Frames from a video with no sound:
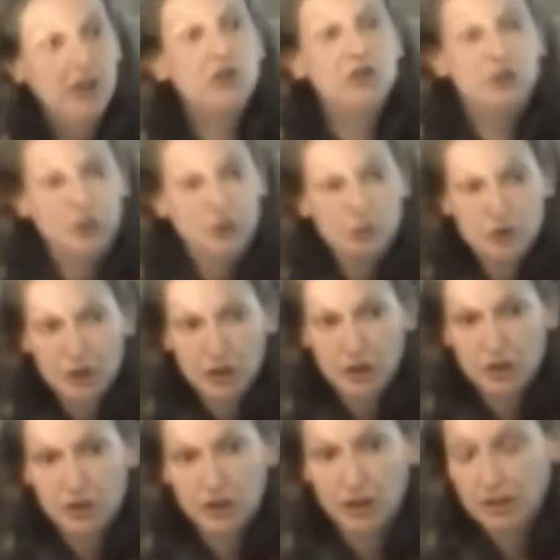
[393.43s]
new
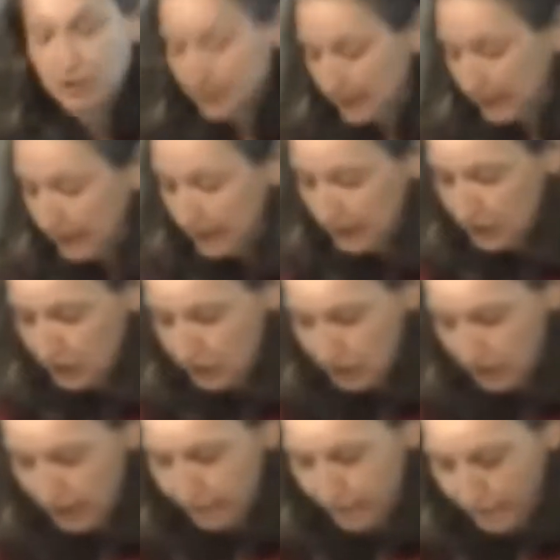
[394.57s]
churchyards in addition to
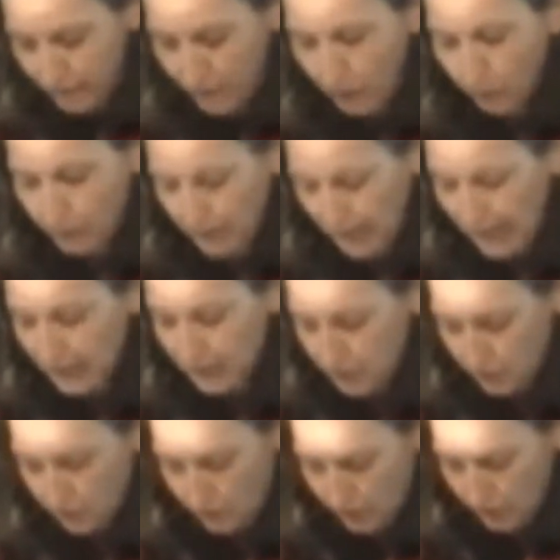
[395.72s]
their very old
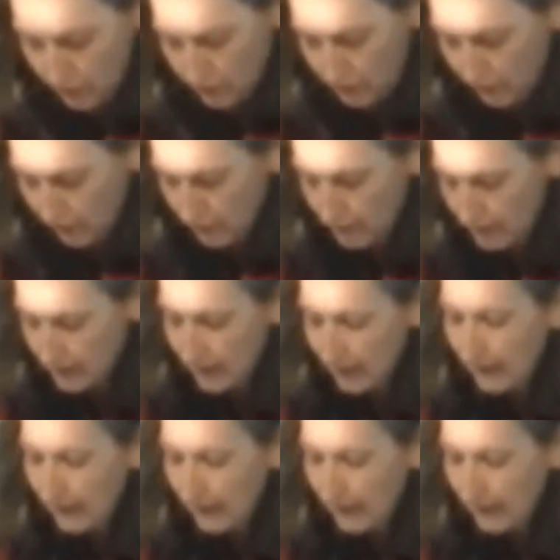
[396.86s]
ancient churchyards.